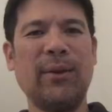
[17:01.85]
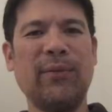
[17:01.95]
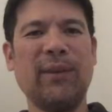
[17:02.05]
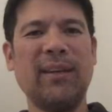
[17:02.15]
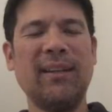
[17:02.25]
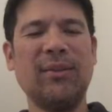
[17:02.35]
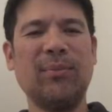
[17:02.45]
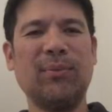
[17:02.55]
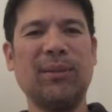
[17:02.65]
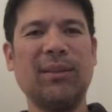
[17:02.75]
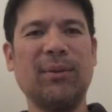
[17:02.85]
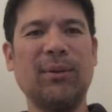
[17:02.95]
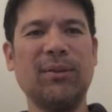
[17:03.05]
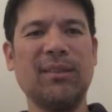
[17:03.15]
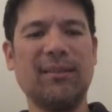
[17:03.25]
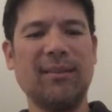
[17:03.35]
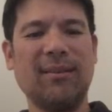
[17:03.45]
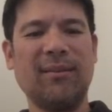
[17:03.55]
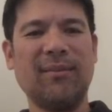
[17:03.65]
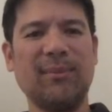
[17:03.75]
if I need to put the quotes in
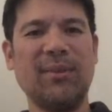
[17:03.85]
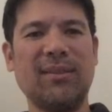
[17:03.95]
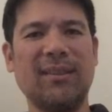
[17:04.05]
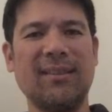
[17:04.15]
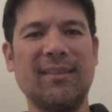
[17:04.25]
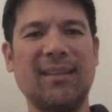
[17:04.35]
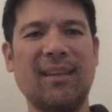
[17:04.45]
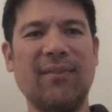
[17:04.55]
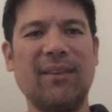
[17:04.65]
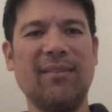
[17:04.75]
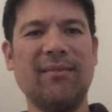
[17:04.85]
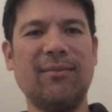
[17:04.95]
there. I'm just gonna save it and